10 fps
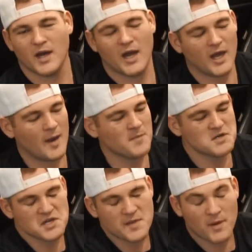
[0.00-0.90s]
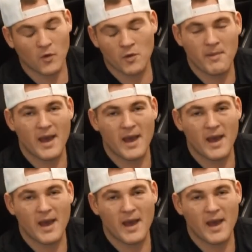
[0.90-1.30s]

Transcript: I'm just gonna keep on going